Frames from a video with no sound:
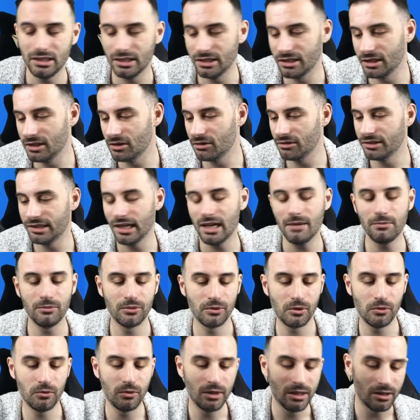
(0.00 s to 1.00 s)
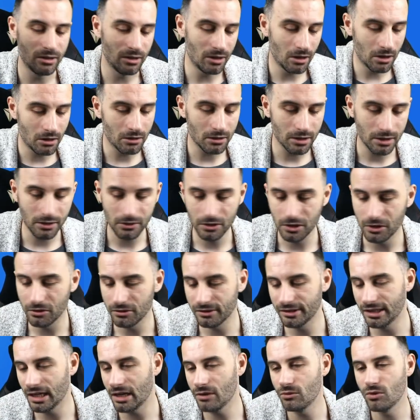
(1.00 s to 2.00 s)
It goes up, we will long. It
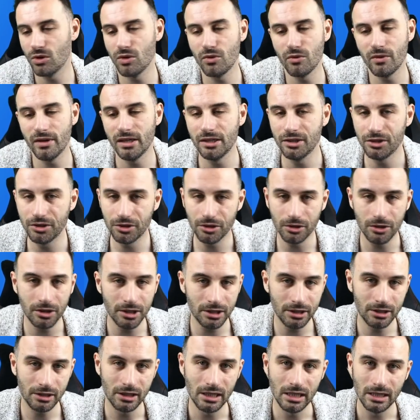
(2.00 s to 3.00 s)
goes down, we will short,